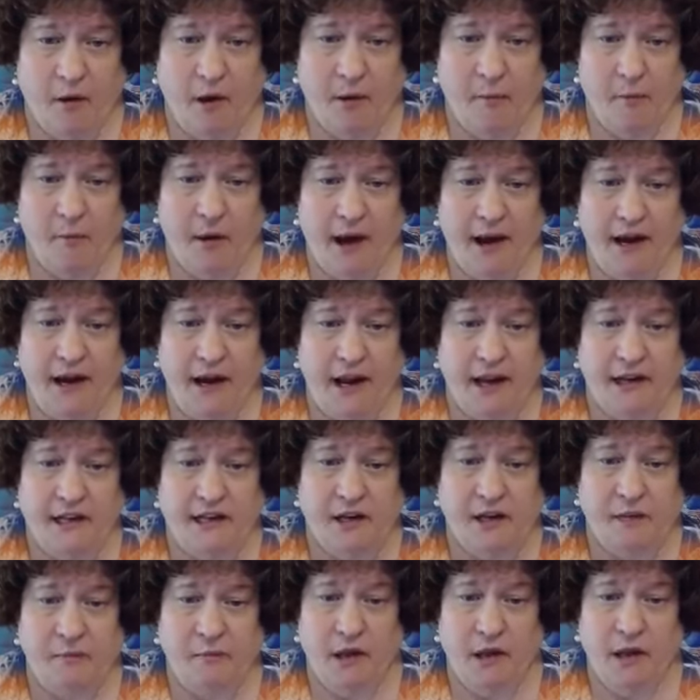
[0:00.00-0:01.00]
I might end
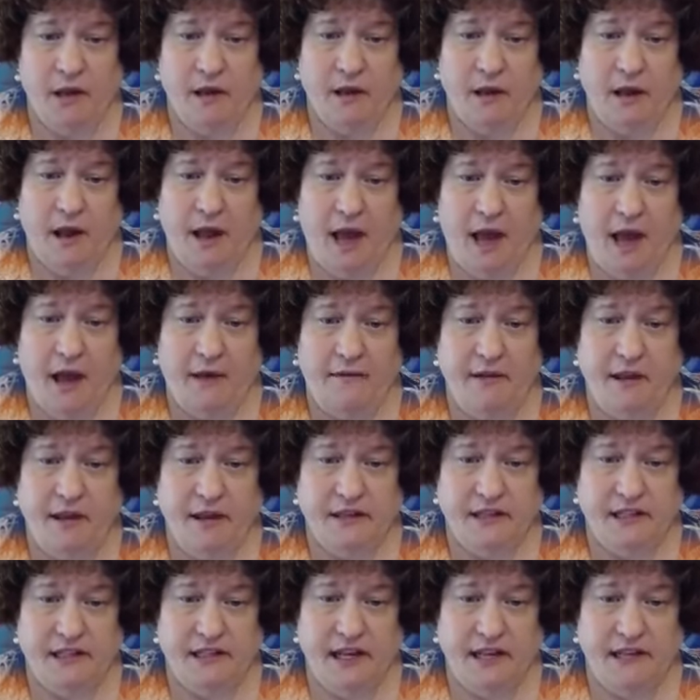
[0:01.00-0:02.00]
up having
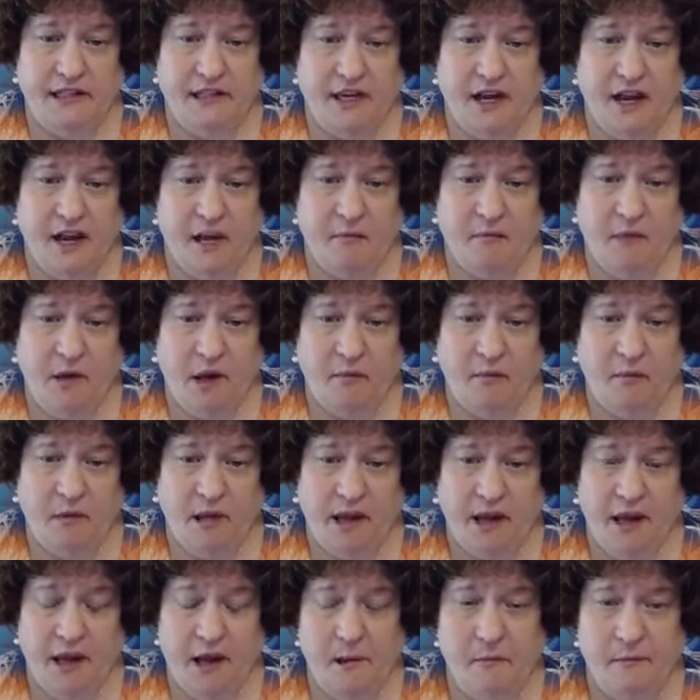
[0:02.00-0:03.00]
a set time
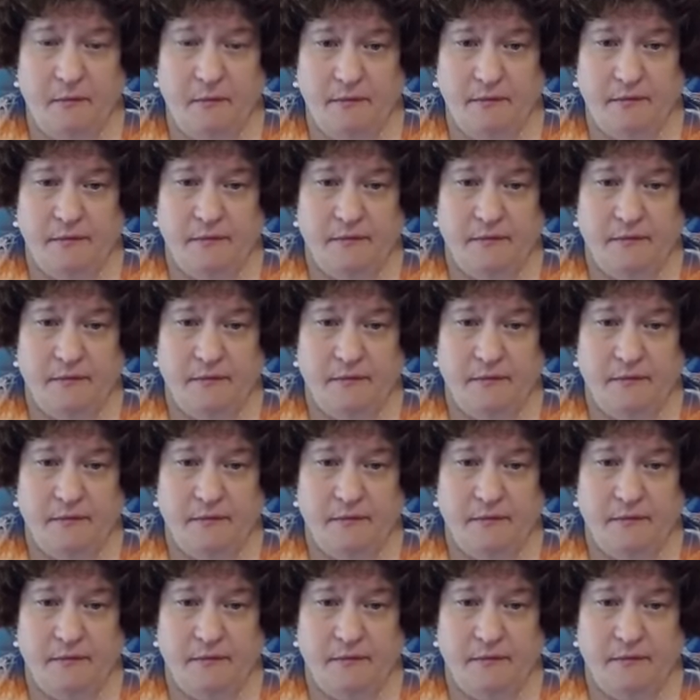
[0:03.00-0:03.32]
coming up.